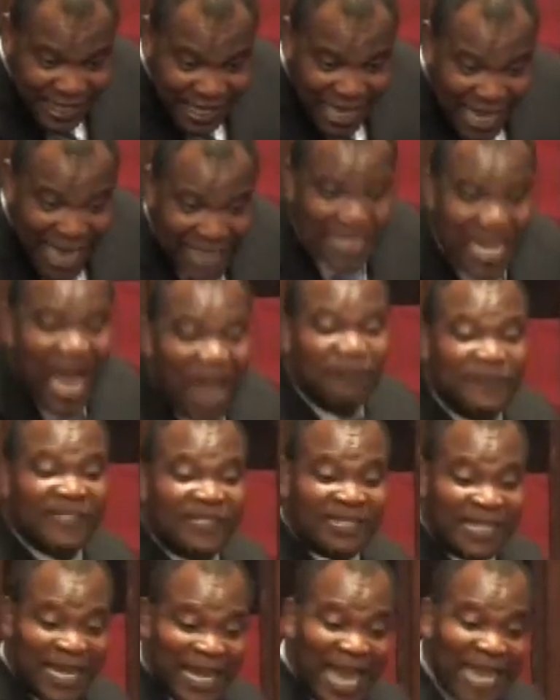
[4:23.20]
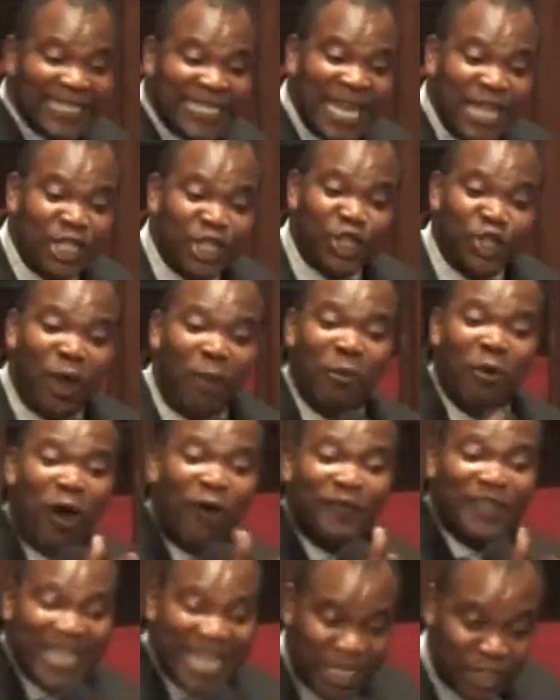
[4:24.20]
and have selected some
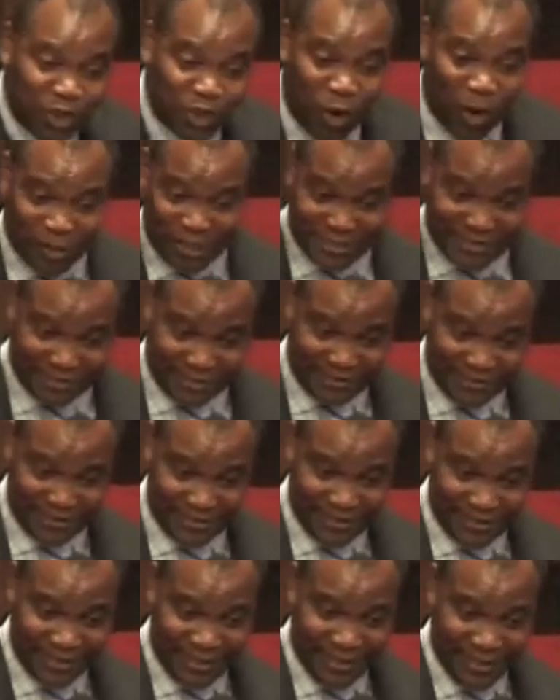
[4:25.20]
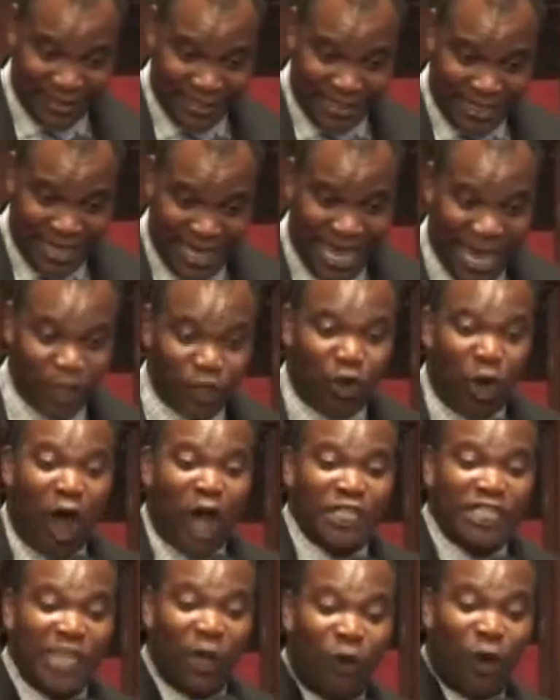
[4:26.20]
of their stories and
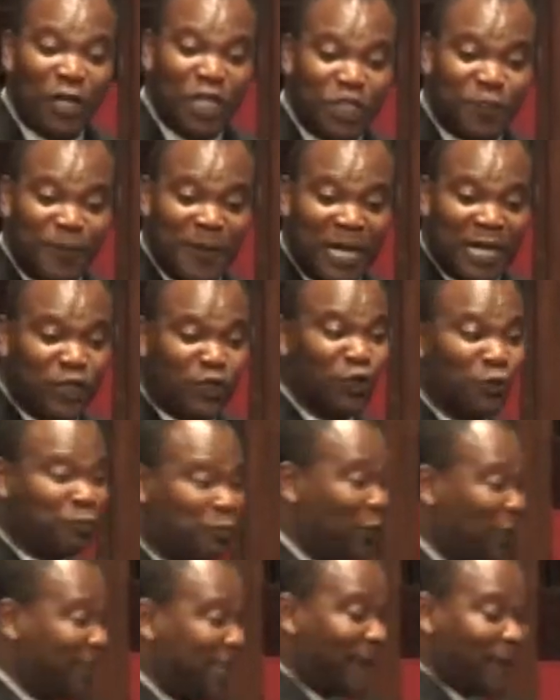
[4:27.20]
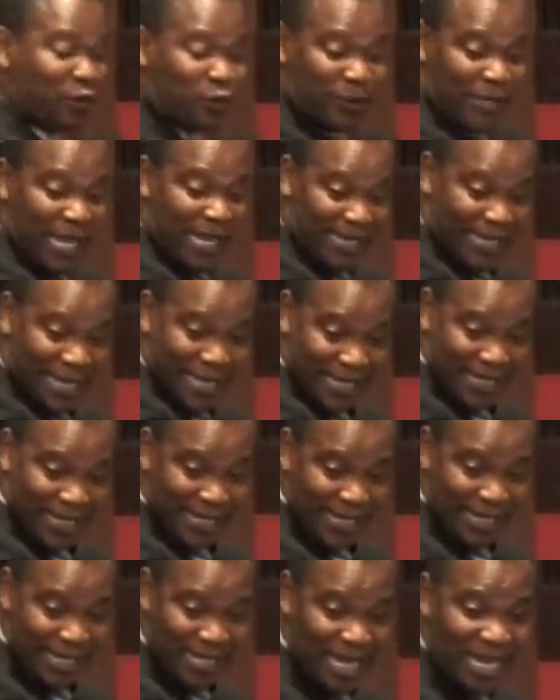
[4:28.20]
caused the Holy Spirit to put them together
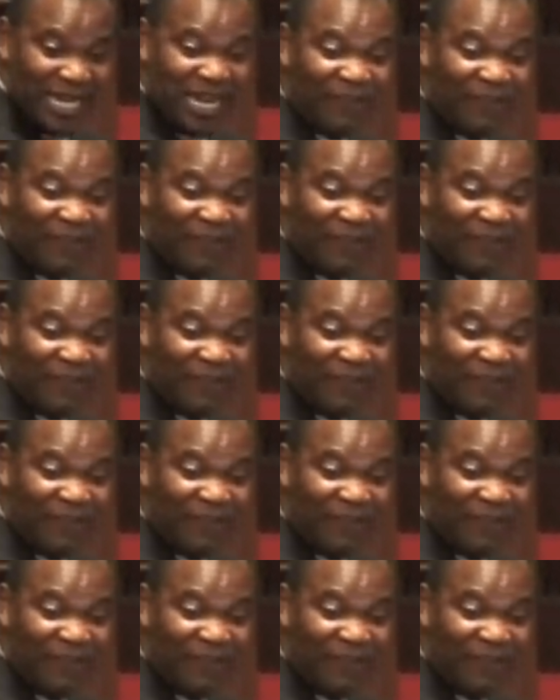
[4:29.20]
in the